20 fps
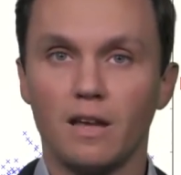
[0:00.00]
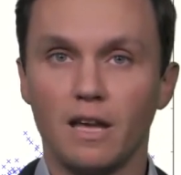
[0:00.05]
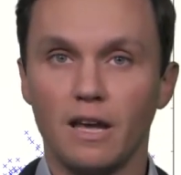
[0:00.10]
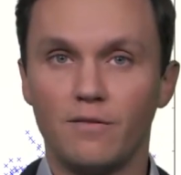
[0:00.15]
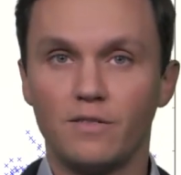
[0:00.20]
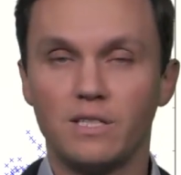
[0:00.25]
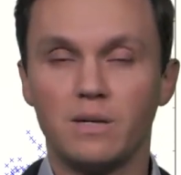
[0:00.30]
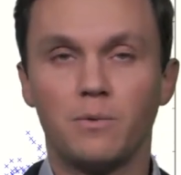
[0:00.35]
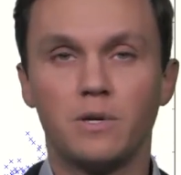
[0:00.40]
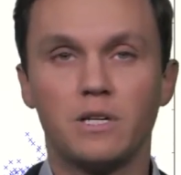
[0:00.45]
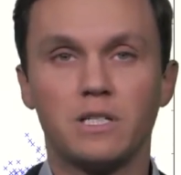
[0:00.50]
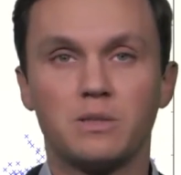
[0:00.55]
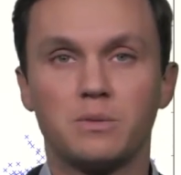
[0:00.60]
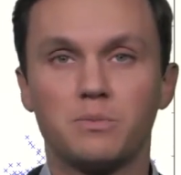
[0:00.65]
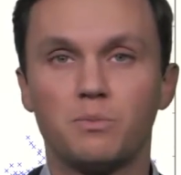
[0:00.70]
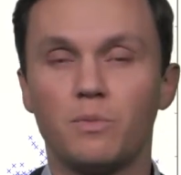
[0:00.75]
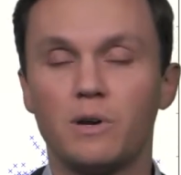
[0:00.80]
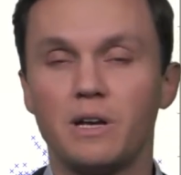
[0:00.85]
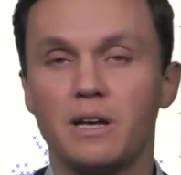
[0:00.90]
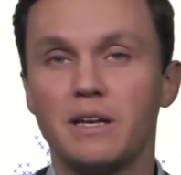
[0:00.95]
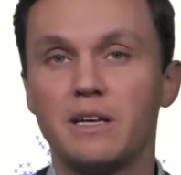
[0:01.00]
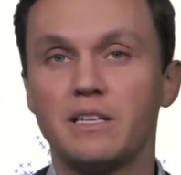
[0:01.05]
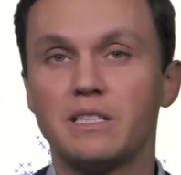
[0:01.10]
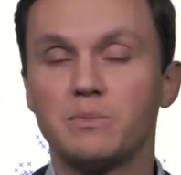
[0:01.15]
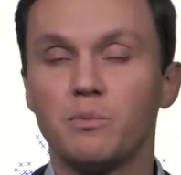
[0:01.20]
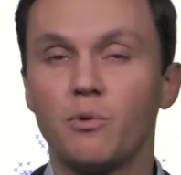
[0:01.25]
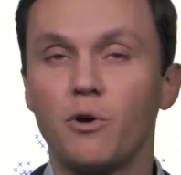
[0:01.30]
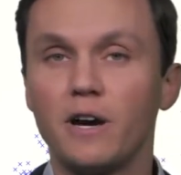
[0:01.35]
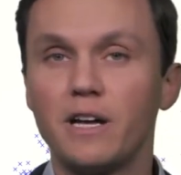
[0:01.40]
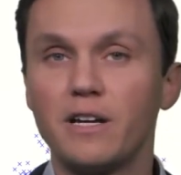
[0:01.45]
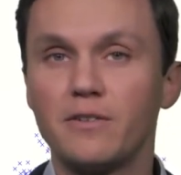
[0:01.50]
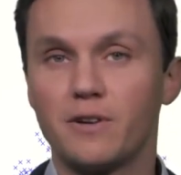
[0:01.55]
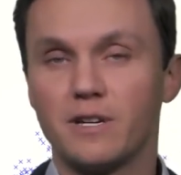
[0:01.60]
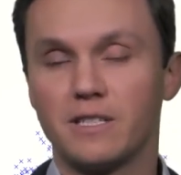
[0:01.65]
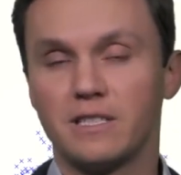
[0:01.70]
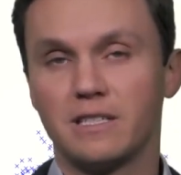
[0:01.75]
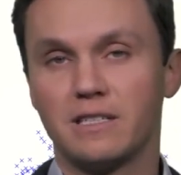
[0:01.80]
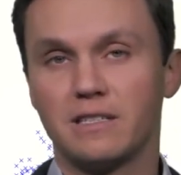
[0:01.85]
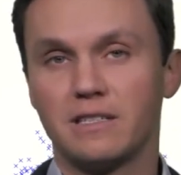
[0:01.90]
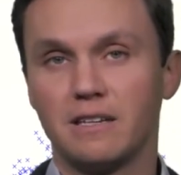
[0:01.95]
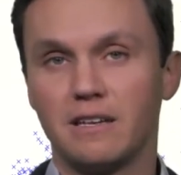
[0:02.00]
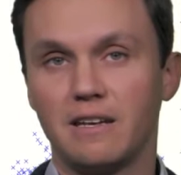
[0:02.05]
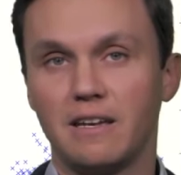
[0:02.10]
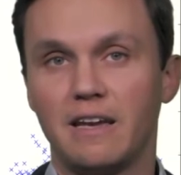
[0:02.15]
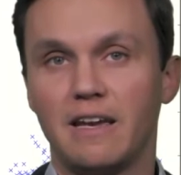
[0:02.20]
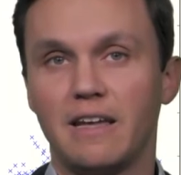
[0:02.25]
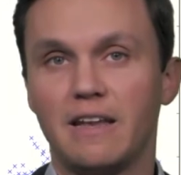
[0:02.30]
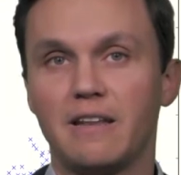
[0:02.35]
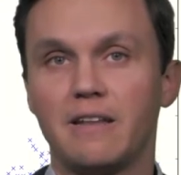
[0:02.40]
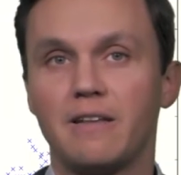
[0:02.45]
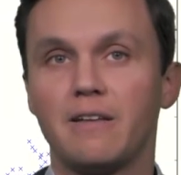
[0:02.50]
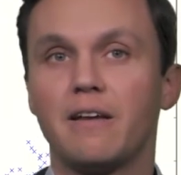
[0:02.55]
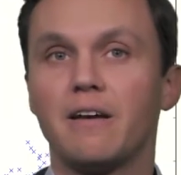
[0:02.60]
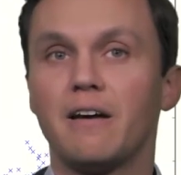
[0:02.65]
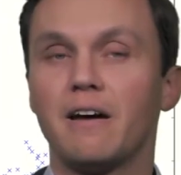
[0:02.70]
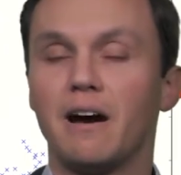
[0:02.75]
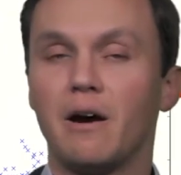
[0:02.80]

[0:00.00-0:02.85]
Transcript: If someone is more interested in